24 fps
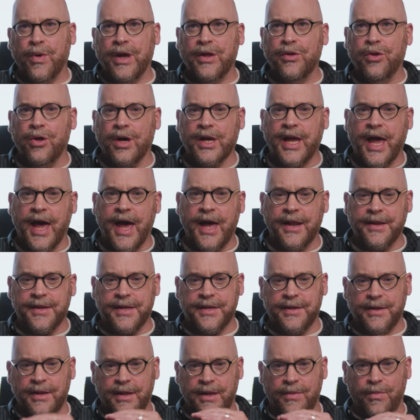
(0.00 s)
We look at
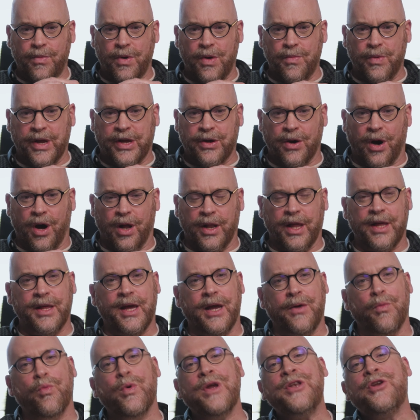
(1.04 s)
what we call
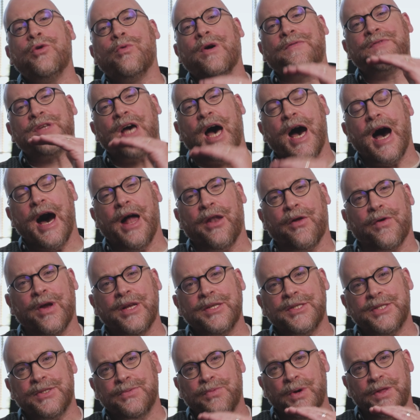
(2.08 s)
a window of
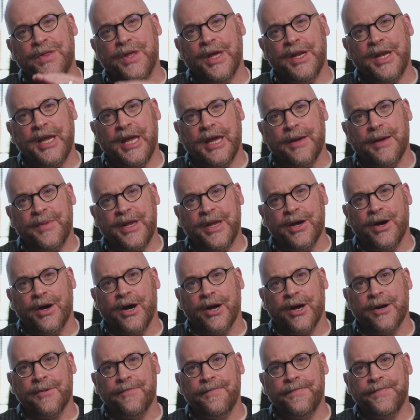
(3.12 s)
tolerance within
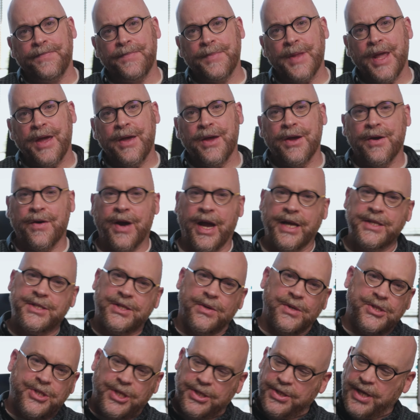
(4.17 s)
EMDR, right? So
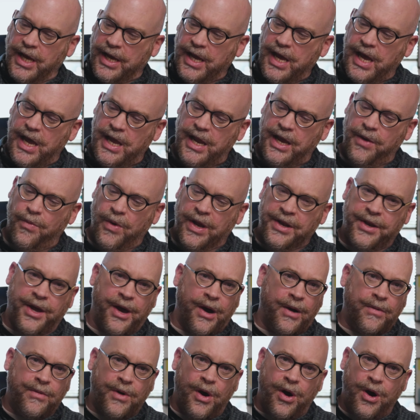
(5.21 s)
it's just like any
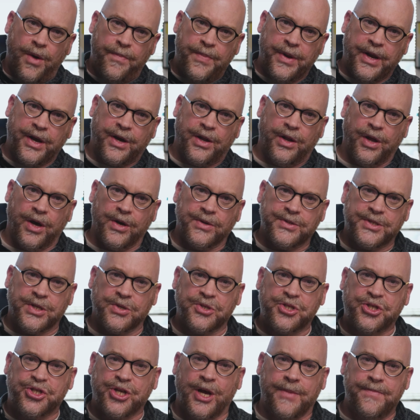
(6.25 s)
window, open and close. There's
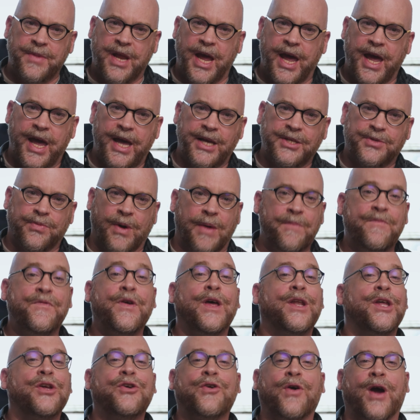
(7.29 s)
some days where I'm
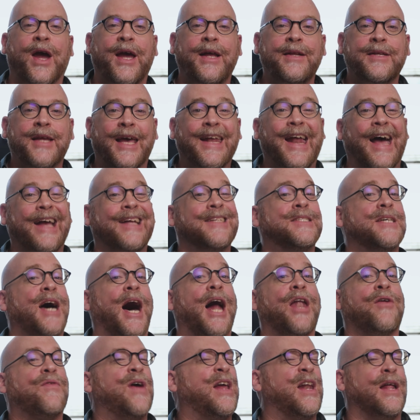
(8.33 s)
feeling great and I can
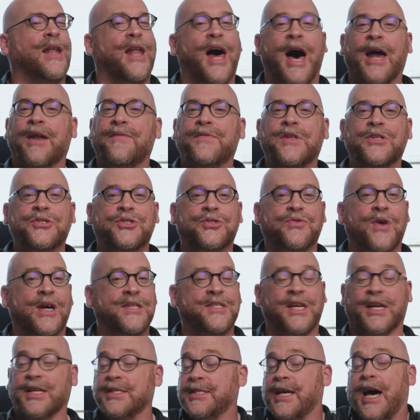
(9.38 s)
tolerate a lot of distress.
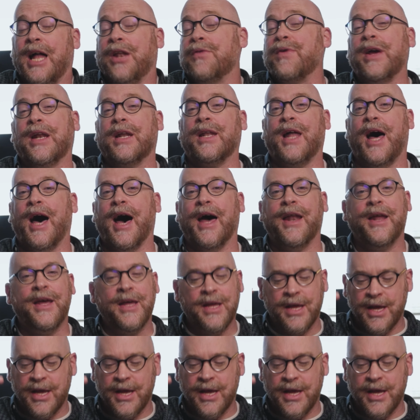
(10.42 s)
I can tolerate a lot.